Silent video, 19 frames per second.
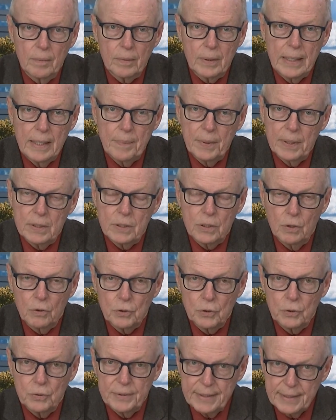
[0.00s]
keeping
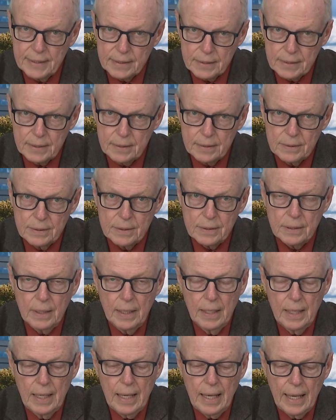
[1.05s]
social distance,
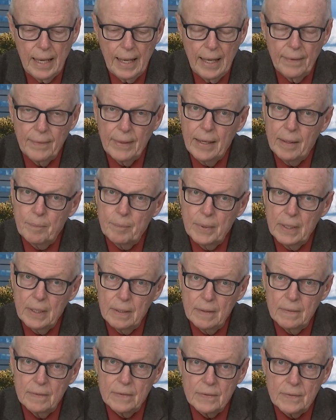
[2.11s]
and that
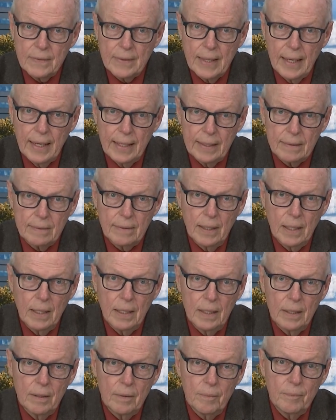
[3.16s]
means that
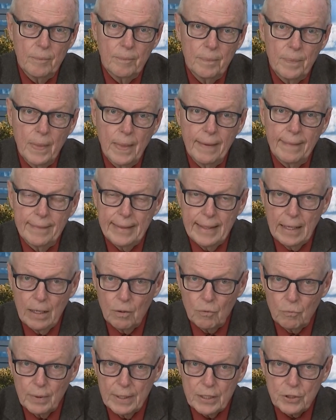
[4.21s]
um, now
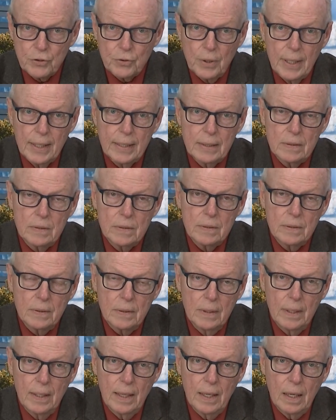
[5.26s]
restaurants,
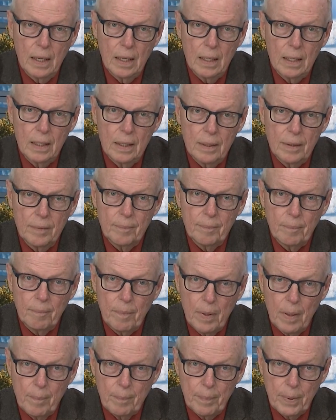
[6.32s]
um,
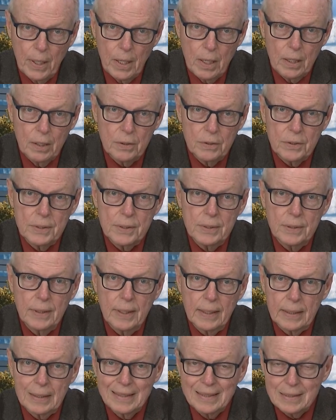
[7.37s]
bars,
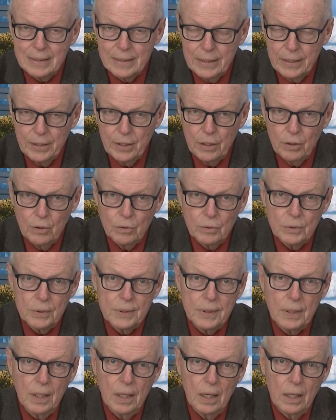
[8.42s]

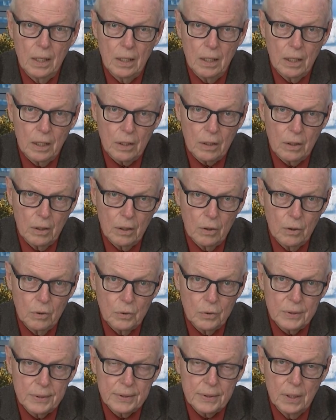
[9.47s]
casinos are, are
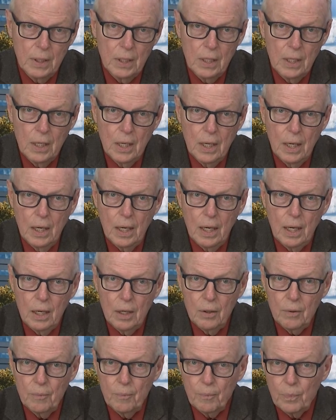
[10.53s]
closed.
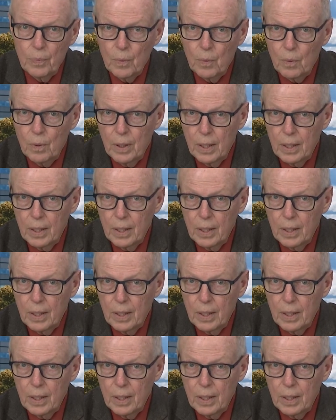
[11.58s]
Um, uh,